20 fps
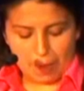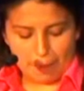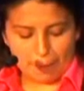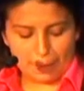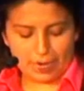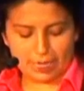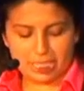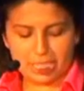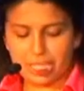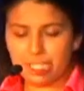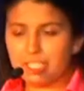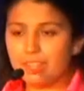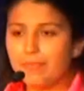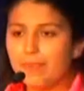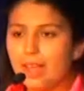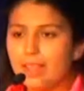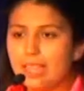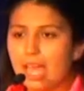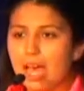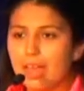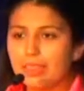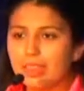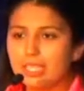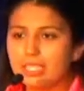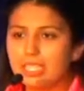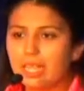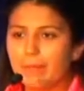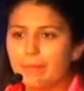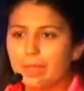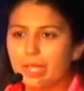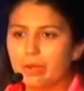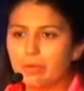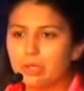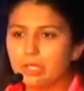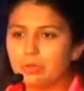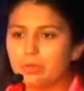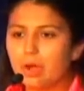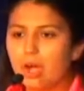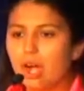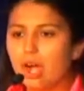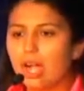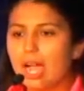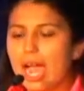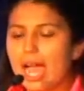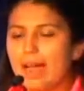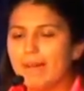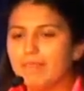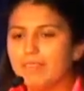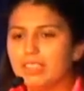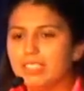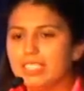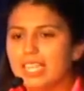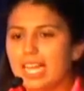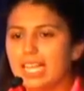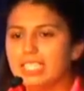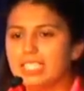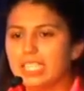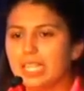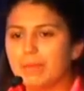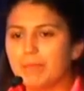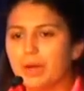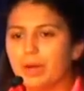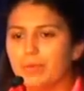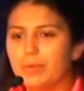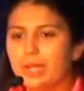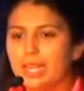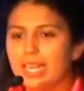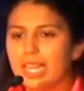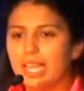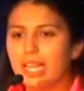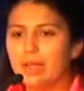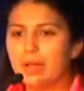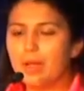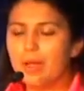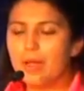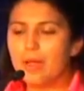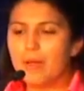My teacher found out that something was wrong after testing my reading,